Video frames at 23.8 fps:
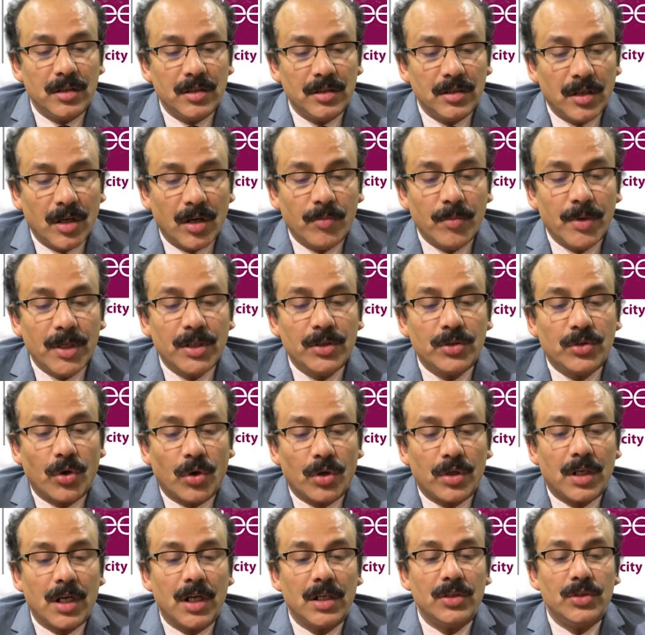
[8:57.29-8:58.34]
there will be
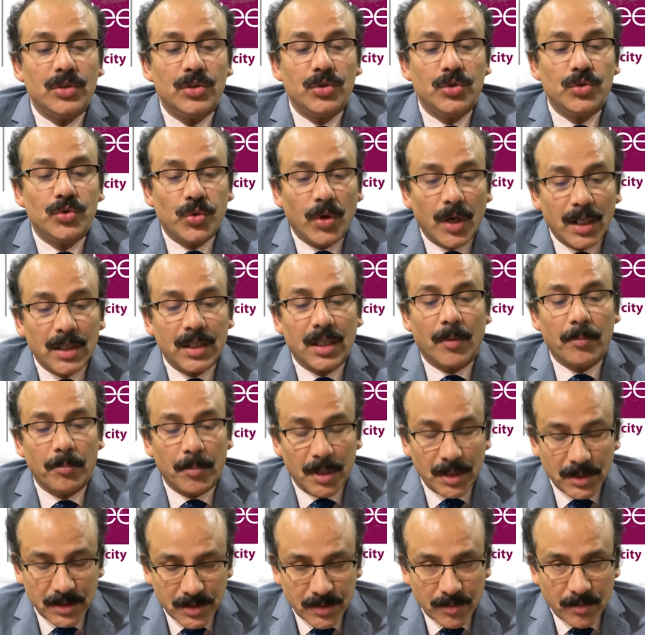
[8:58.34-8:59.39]
total 12
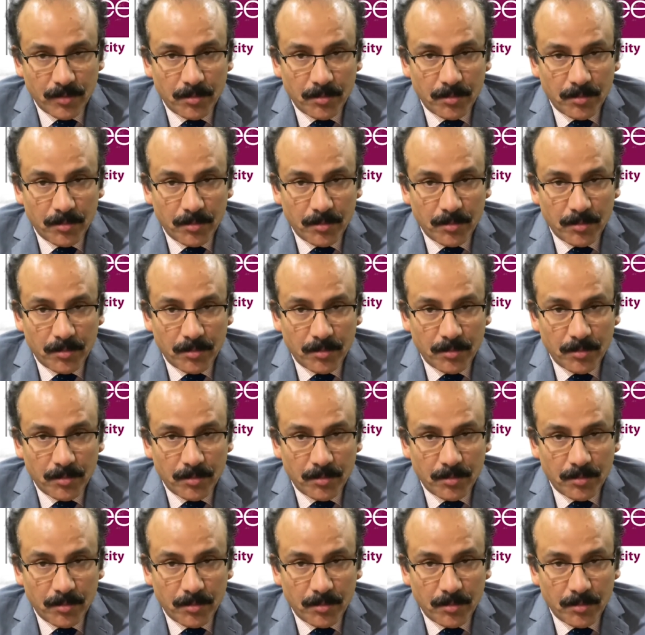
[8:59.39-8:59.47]
numbers.